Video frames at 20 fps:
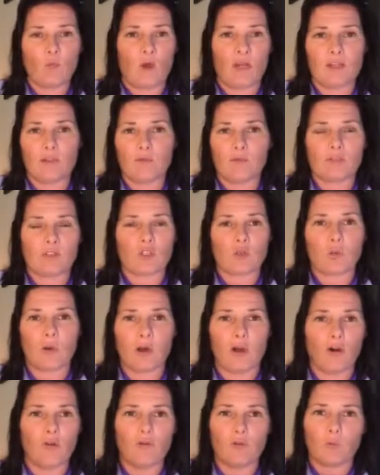one of them is
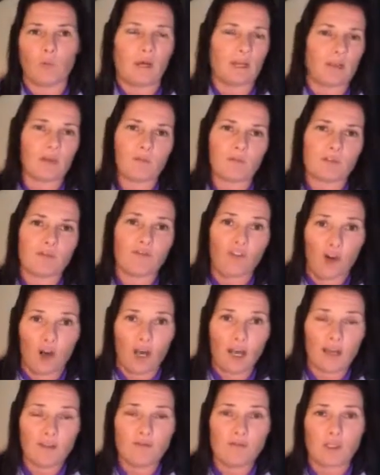12, and one of them is five.